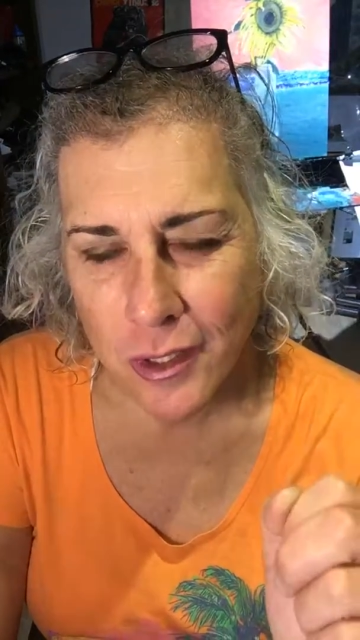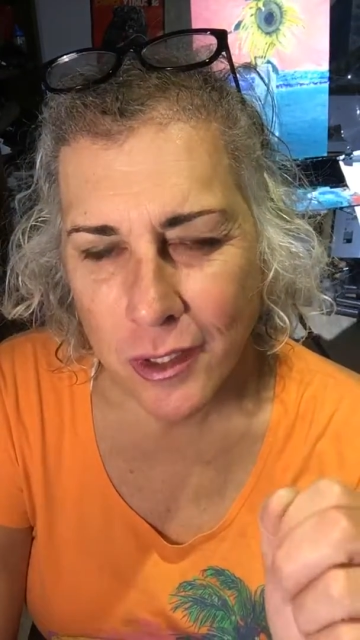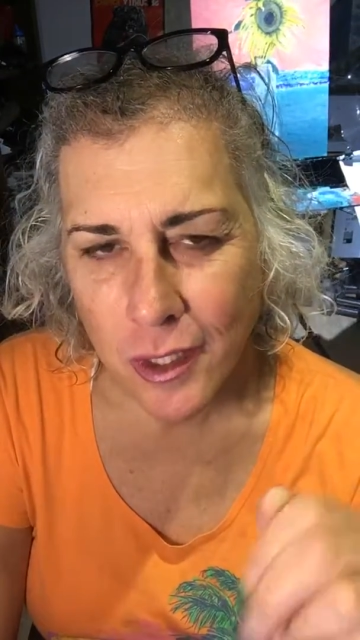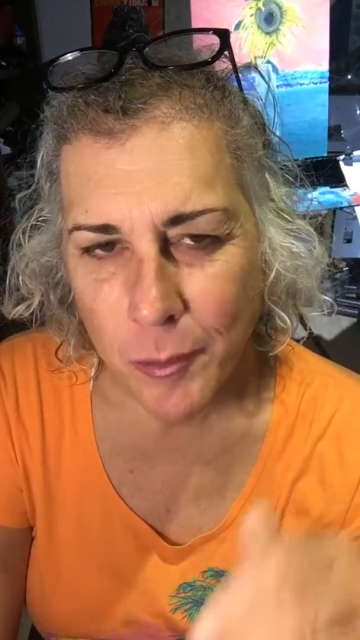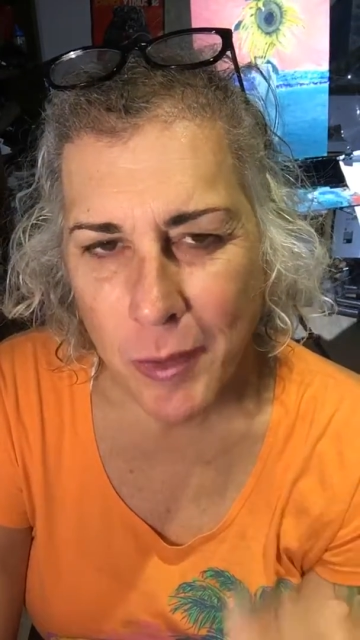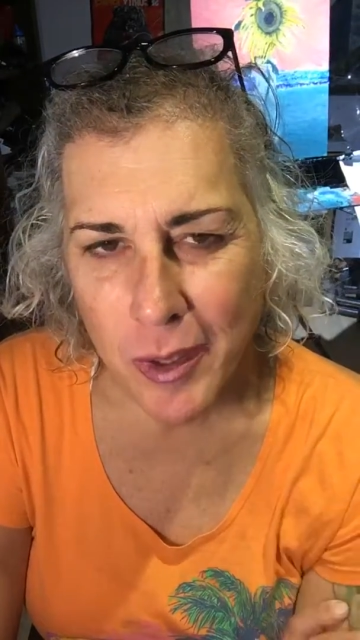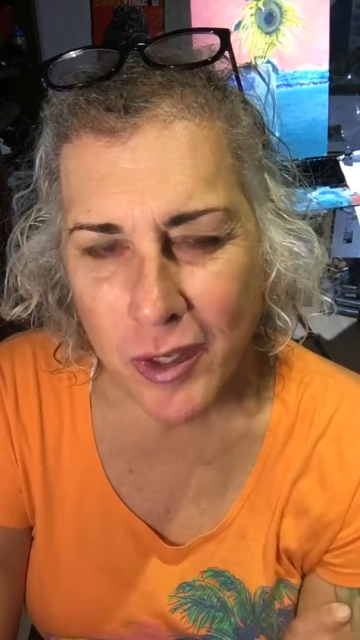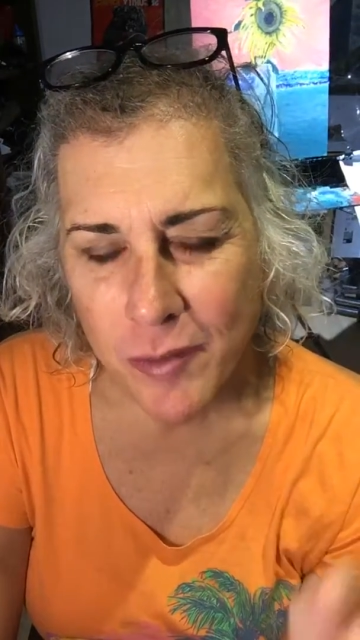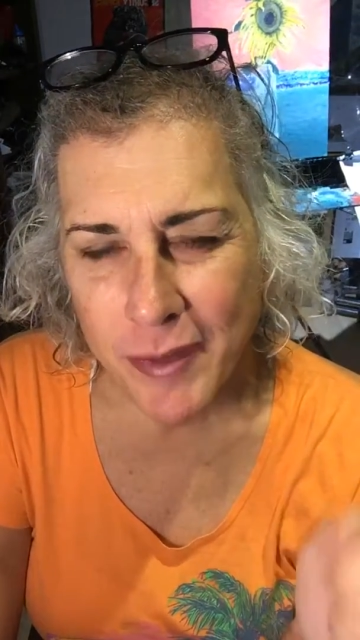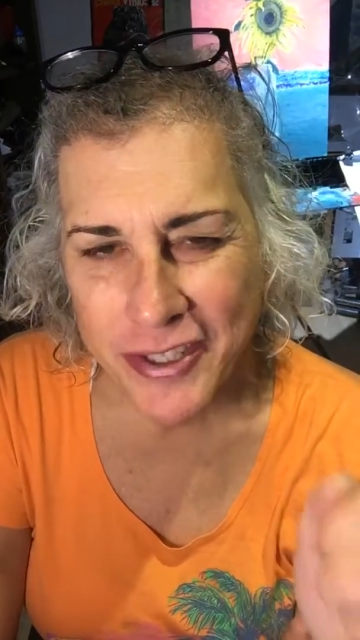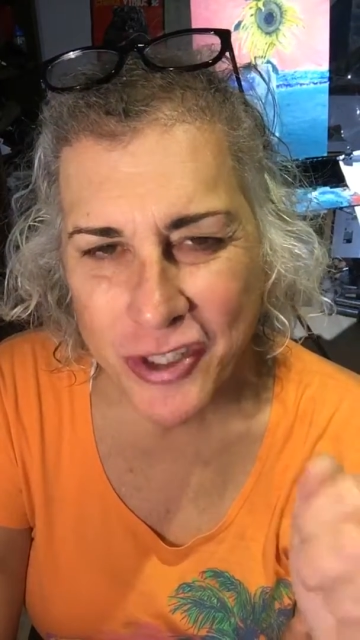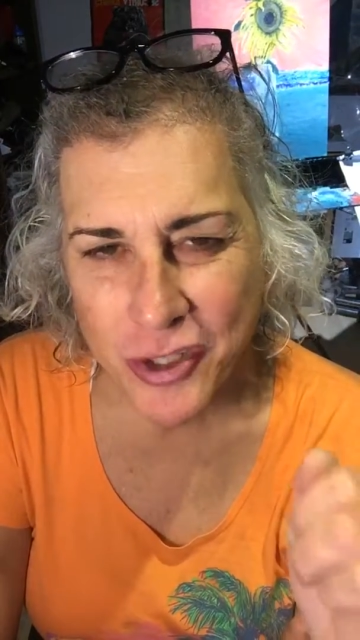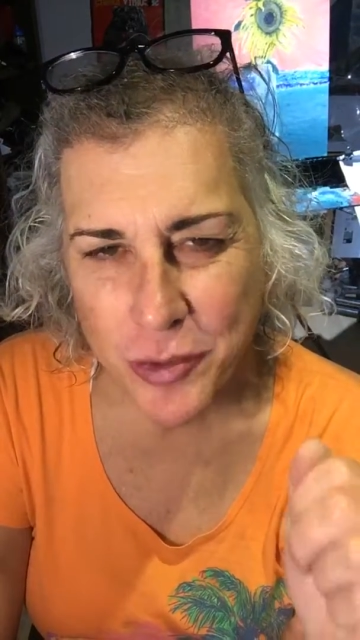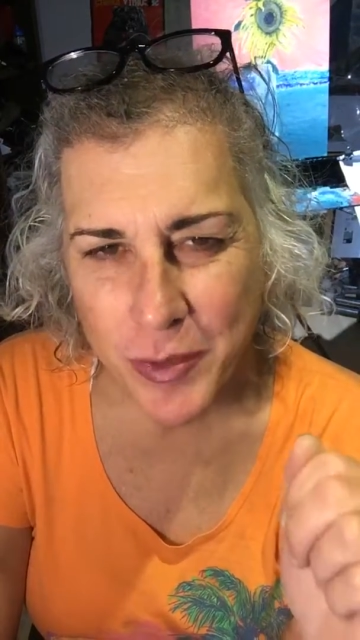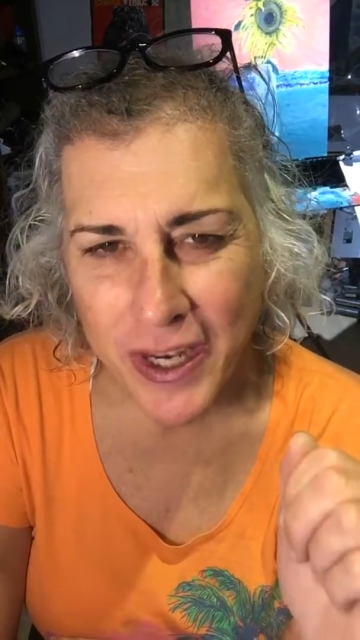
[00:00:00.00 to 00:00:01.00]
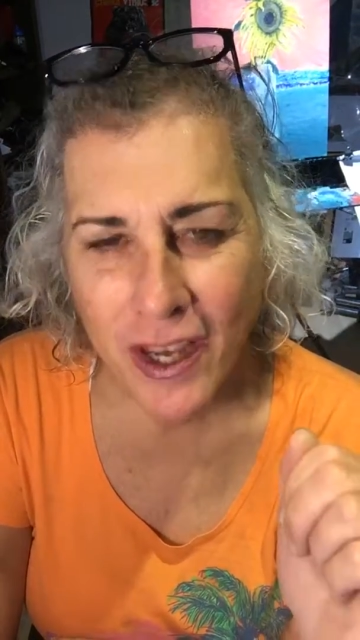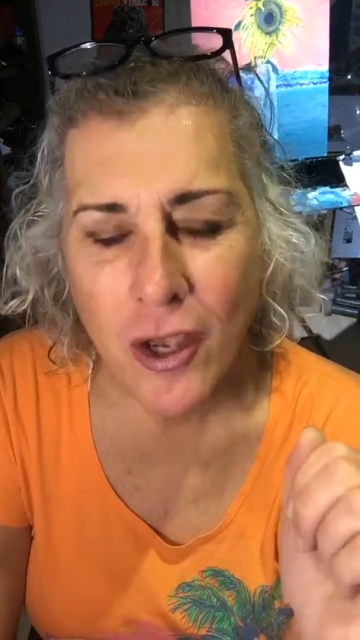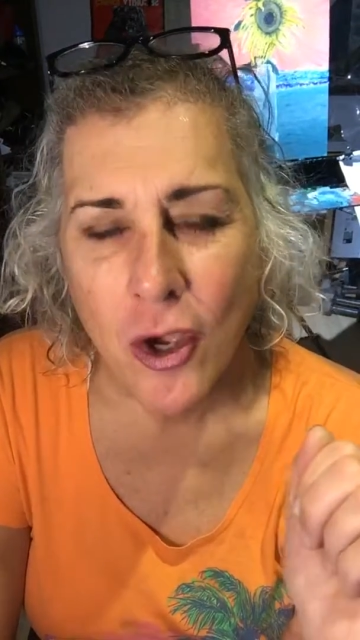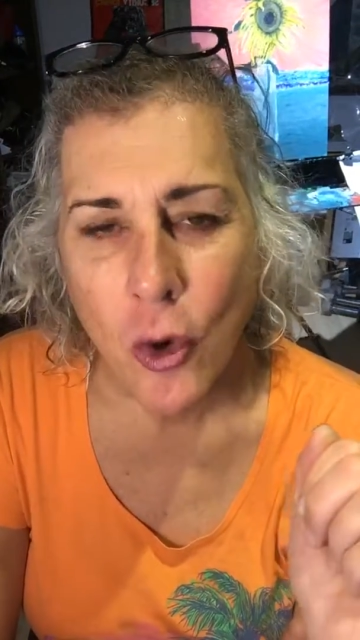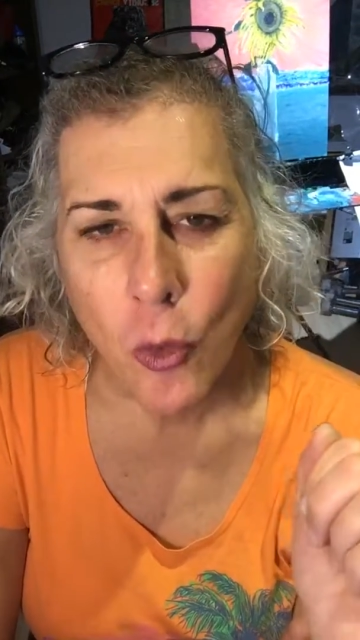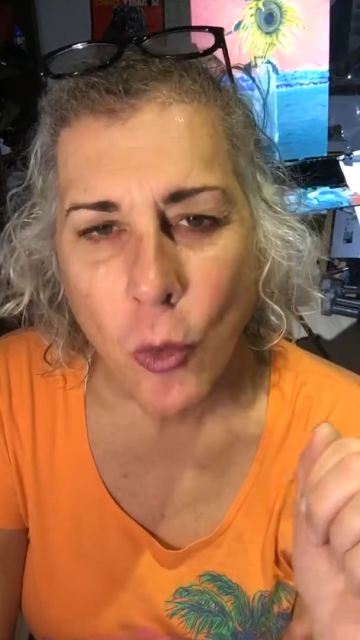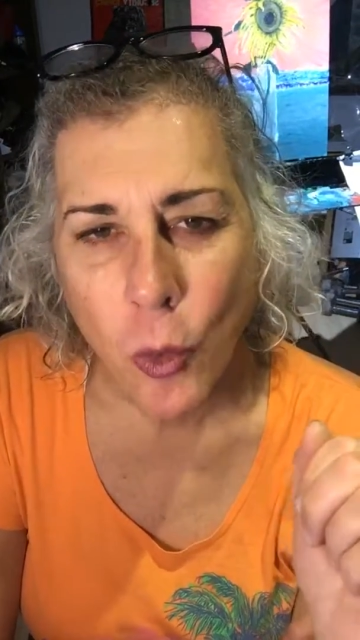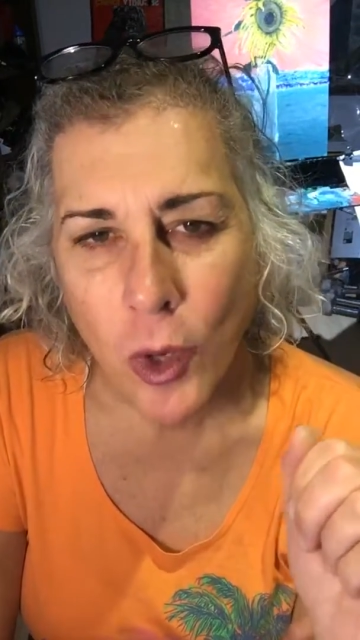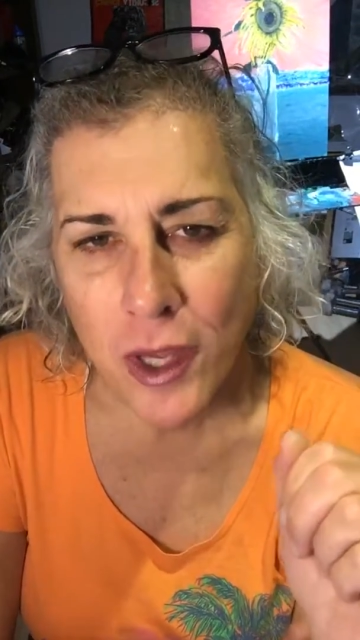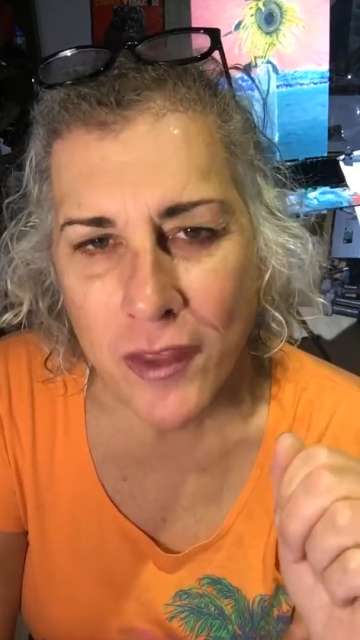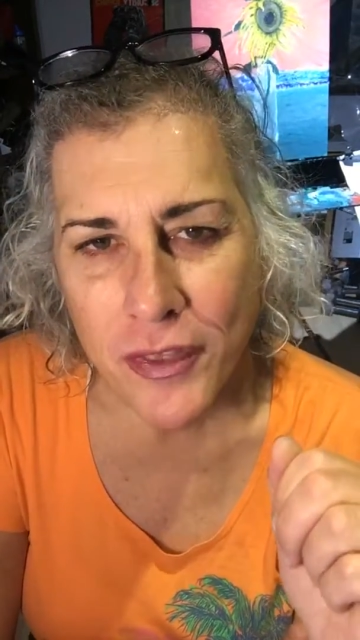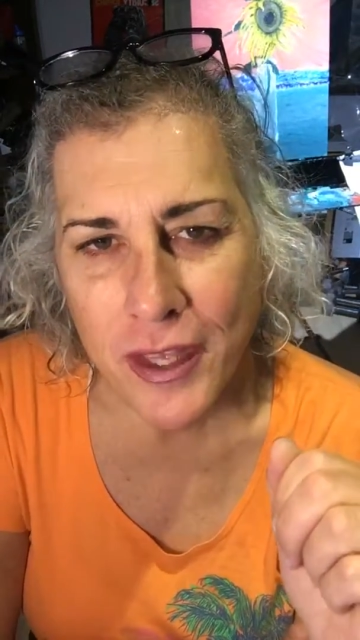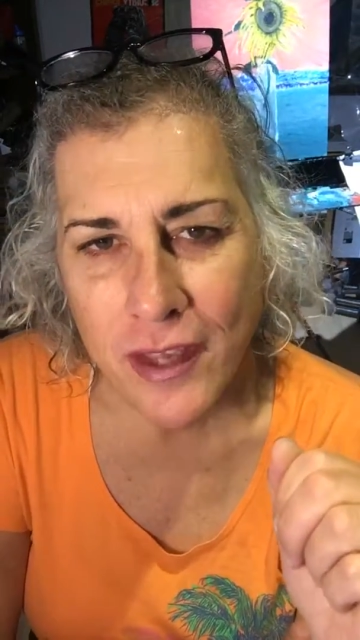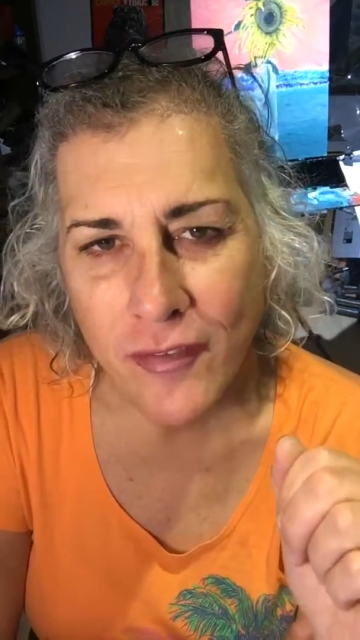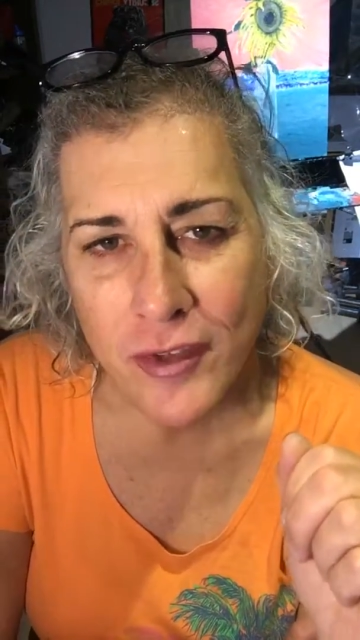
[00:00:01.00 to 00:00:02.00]
maybe you can message me, what do you
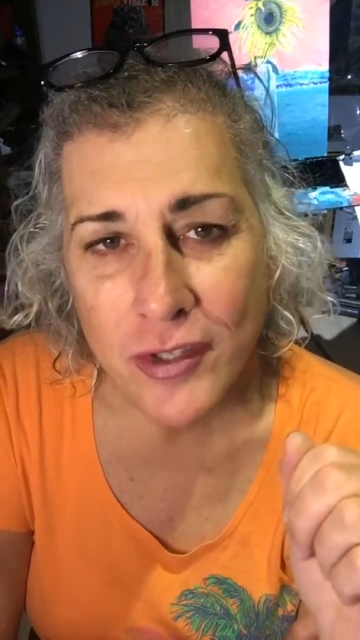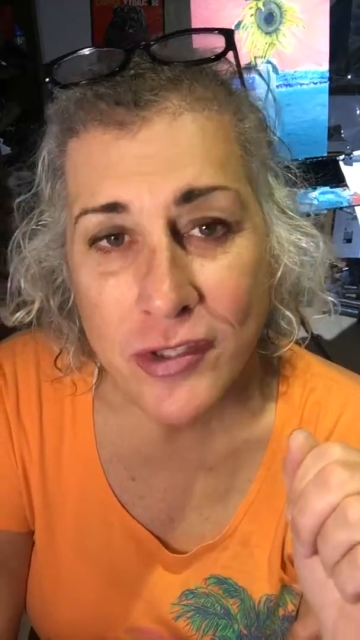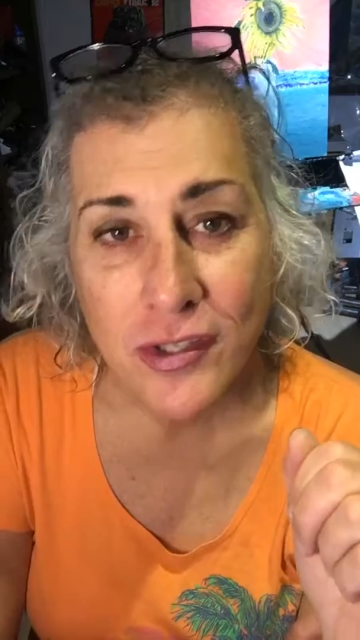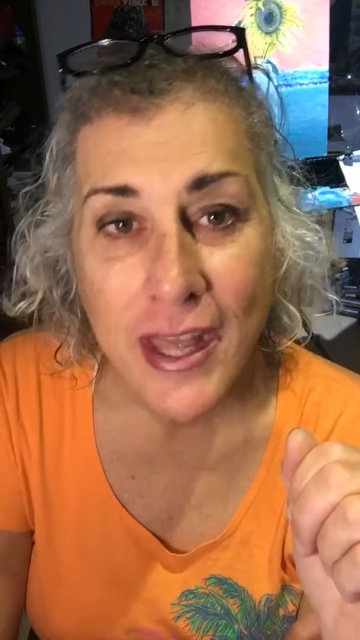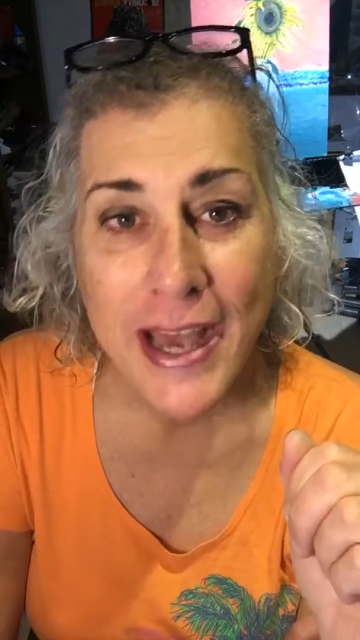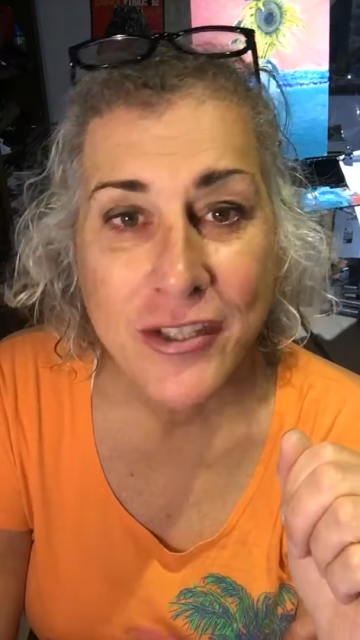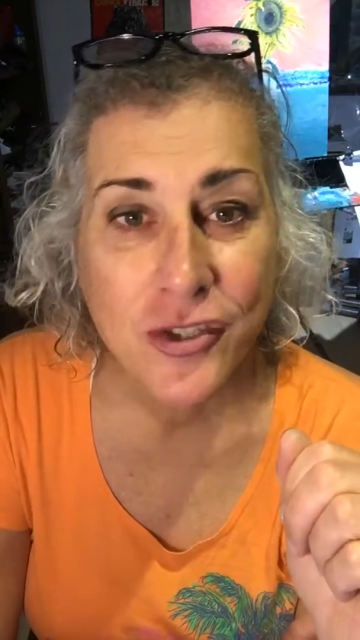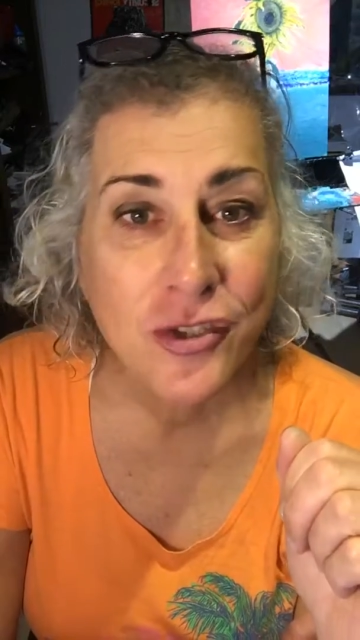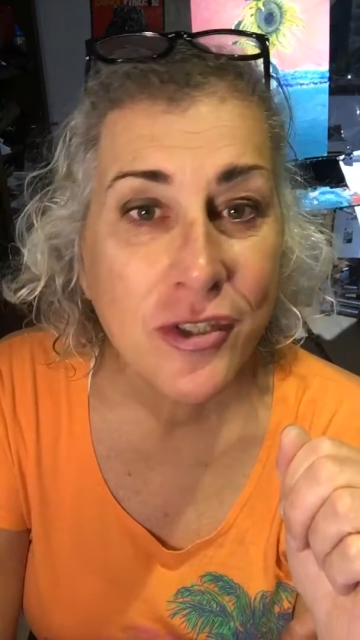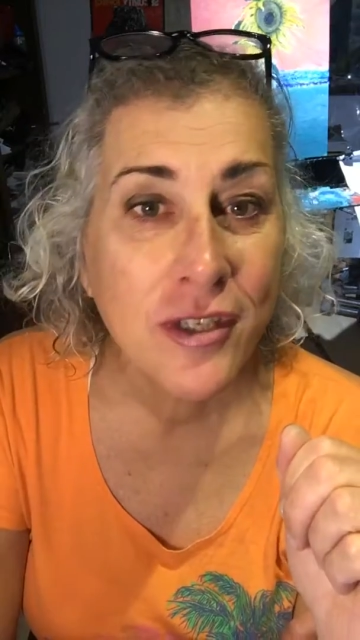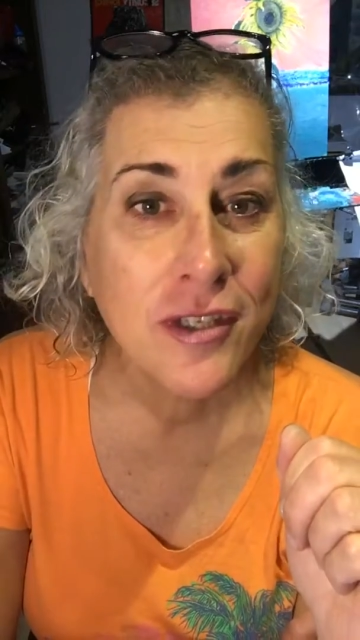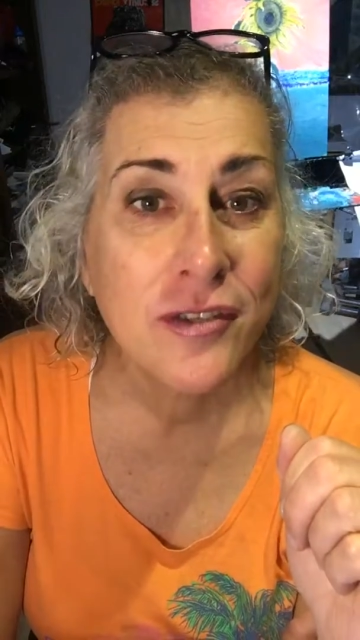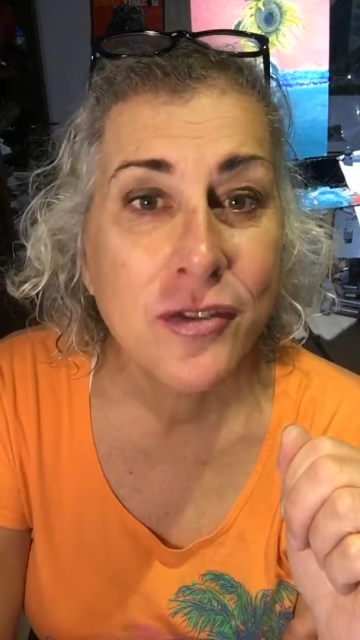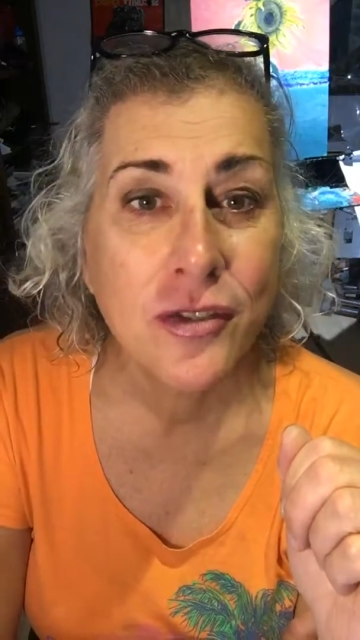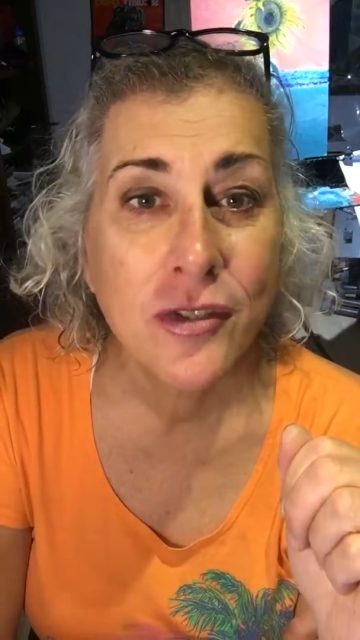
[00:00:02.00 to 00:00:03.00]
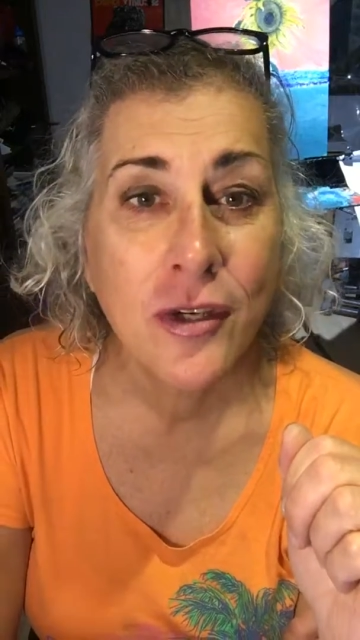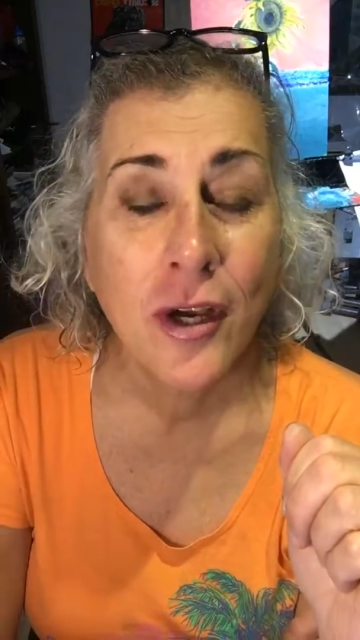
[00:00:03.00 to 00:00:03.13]
think of this last season